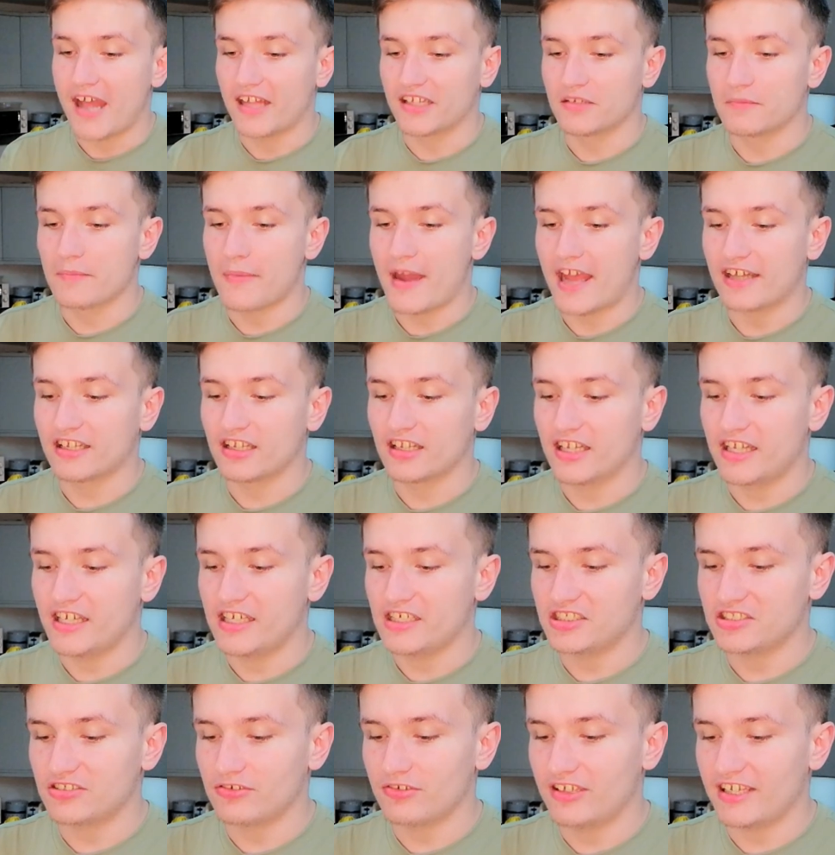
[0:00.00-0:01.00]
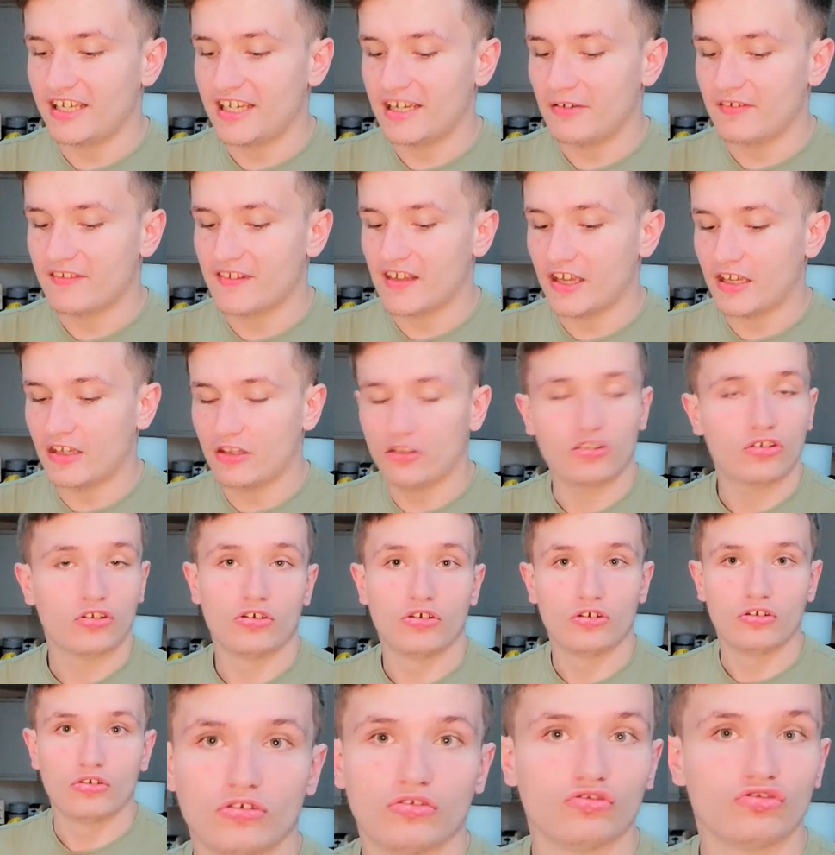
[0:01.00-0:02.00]
And the man literally was like,
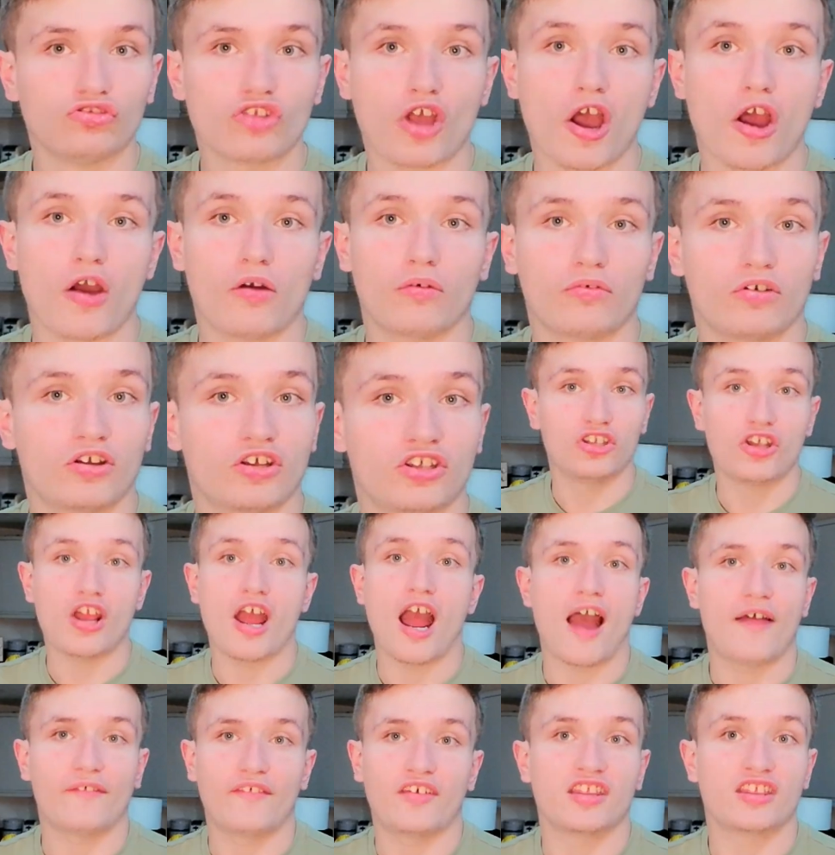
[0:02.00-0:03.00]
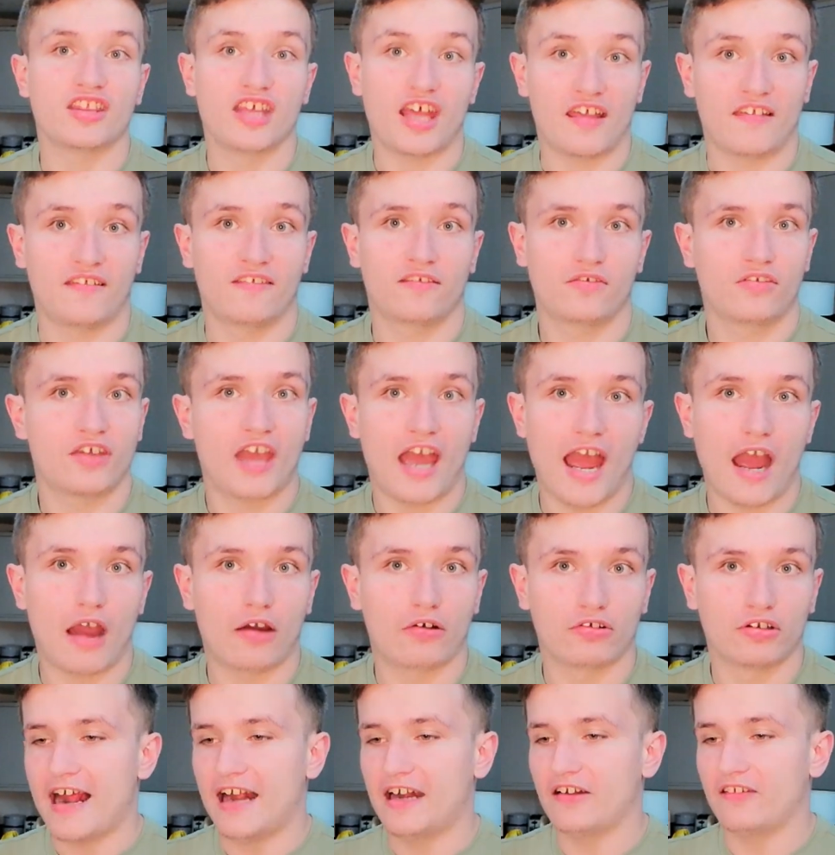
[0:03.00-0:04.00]
no, you're having this
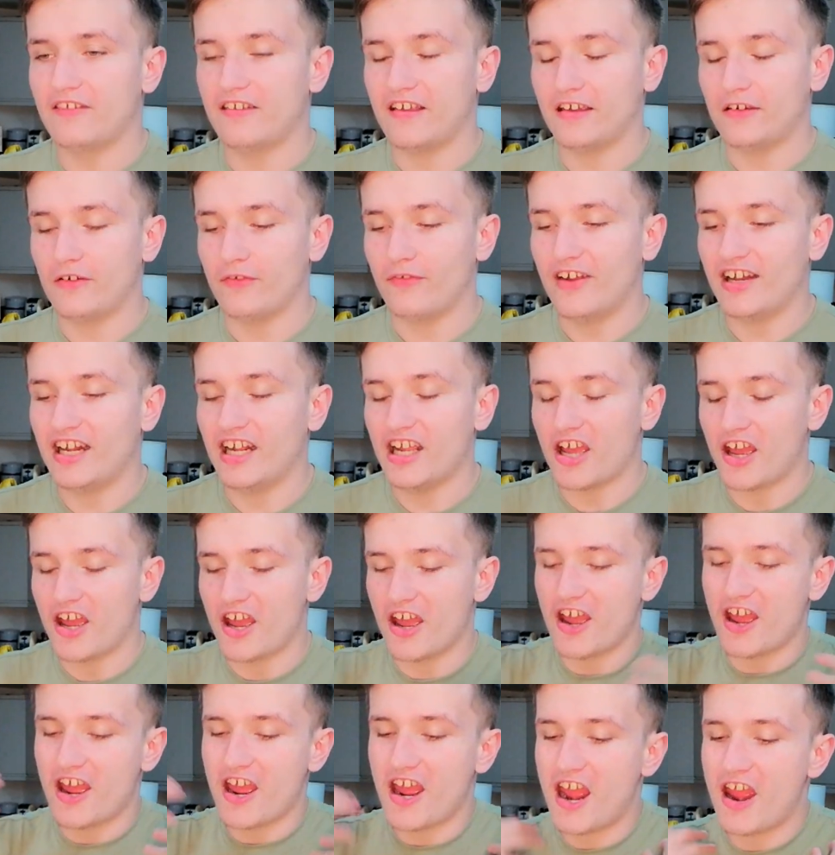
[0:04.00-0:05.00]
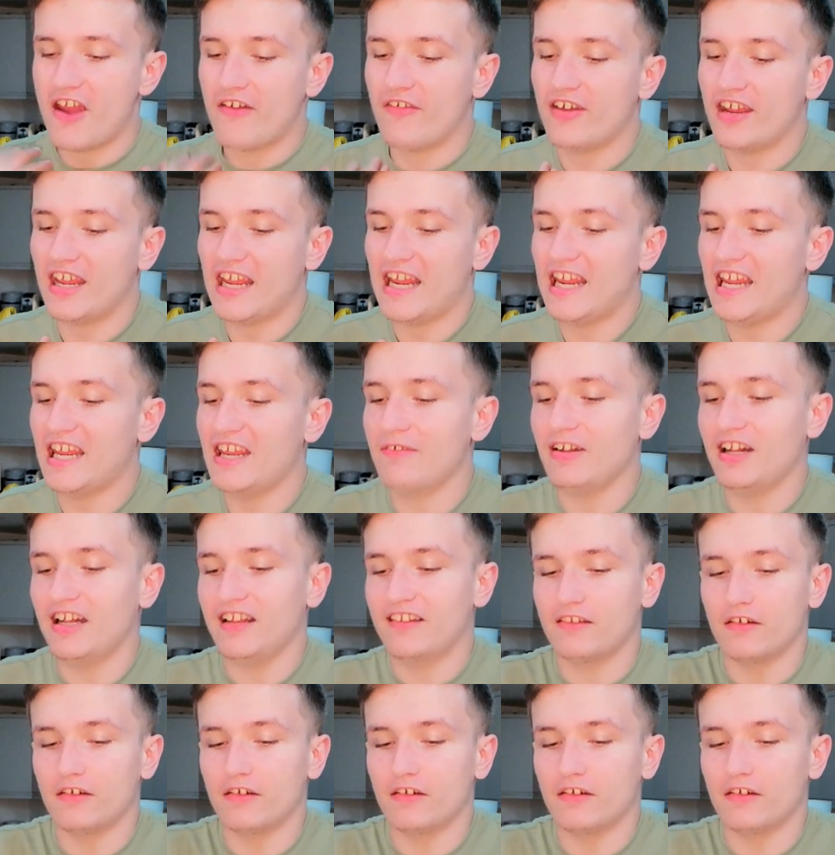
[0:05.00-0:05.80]
gown. And it's like really hairy, really